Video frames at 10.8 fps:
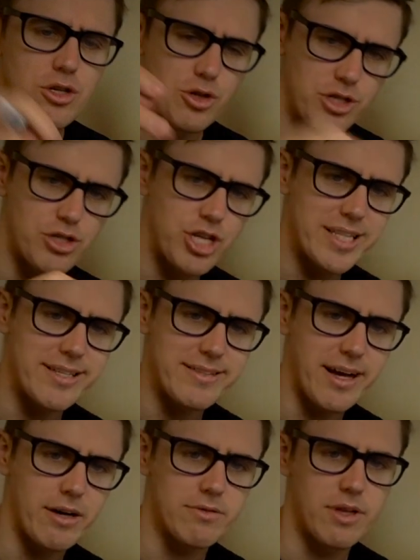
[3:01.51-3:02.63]
you can check this
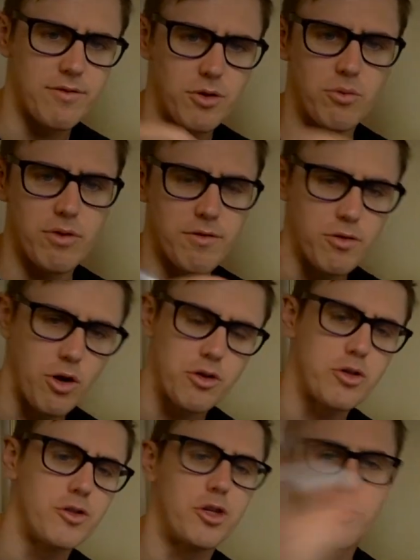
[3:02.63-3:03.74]
out. If you're on
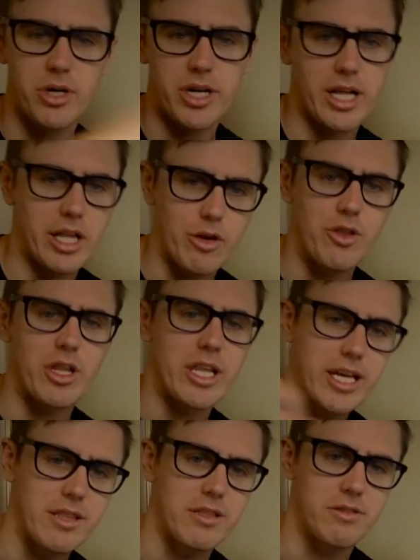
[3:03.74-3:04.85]
YouTube, you're going to click on the
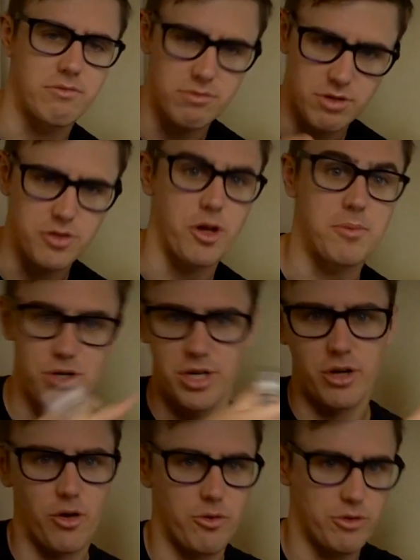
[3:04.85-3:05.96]
link in the description to
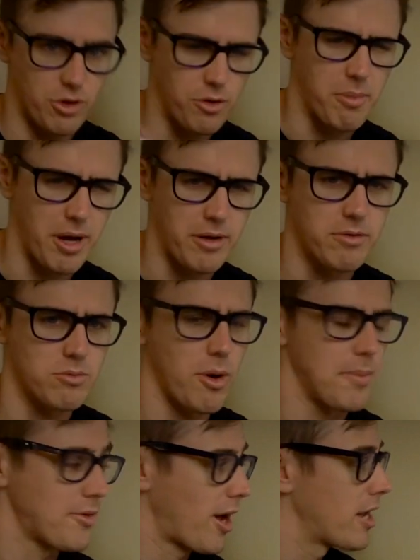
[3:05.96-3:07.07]
go to my
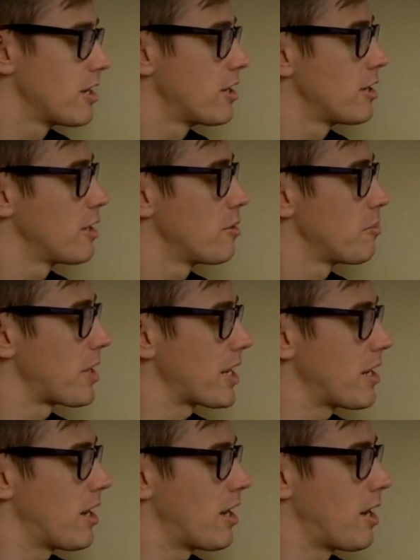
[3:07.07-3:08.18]
website. But
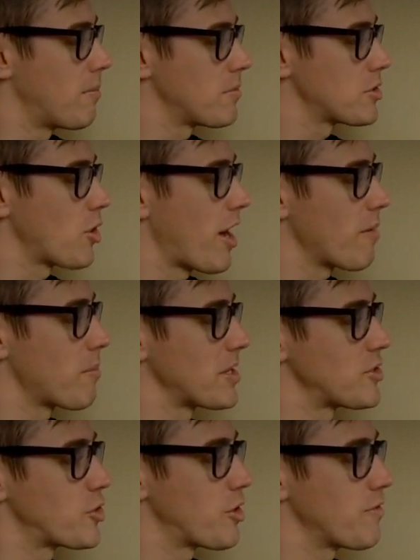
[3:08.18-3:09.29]
so I have my
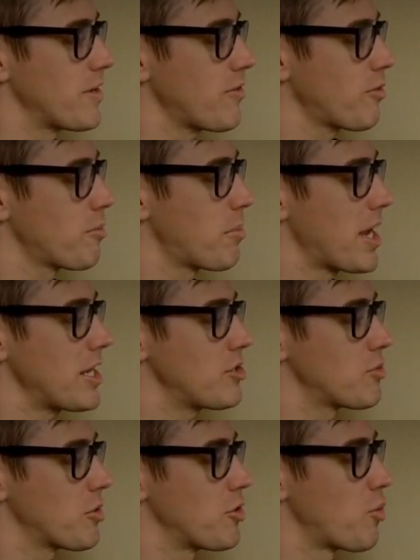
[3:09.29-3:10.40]
service page
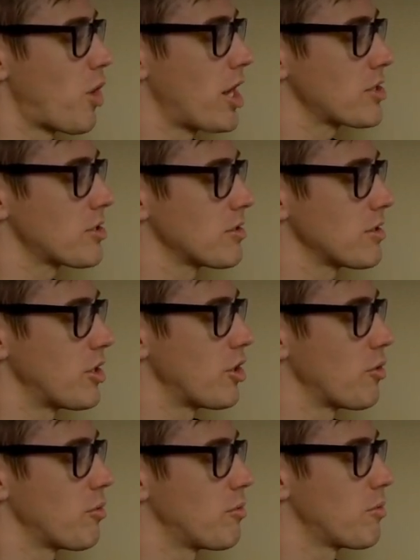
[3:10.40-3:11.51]
where you watch, the